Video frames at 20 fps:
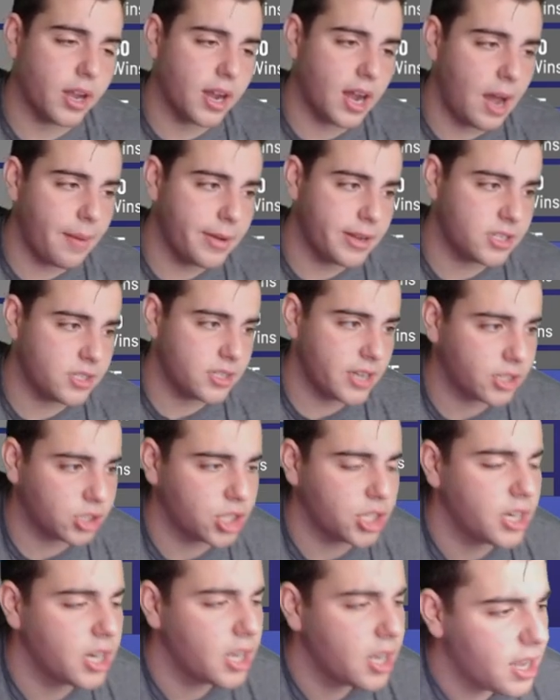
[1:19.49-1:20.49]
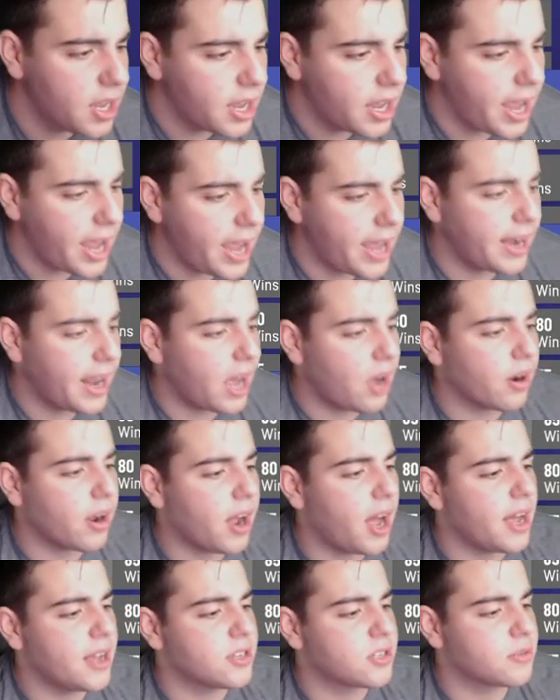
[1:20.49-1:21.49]
comment section. And now
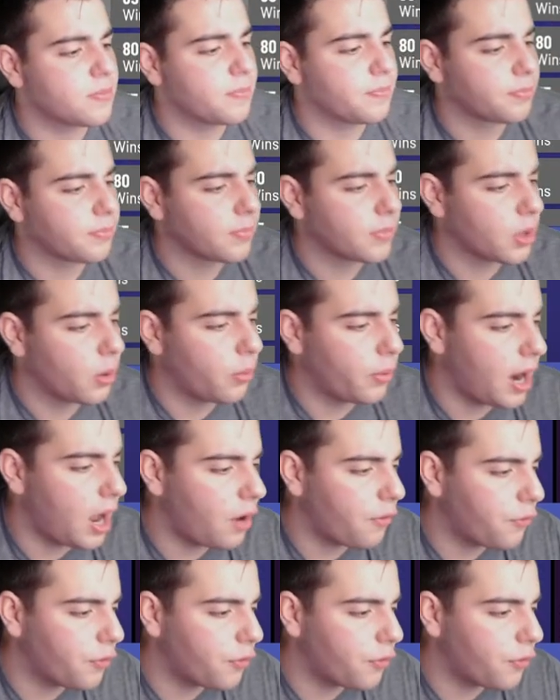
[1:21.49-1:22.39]
guys, without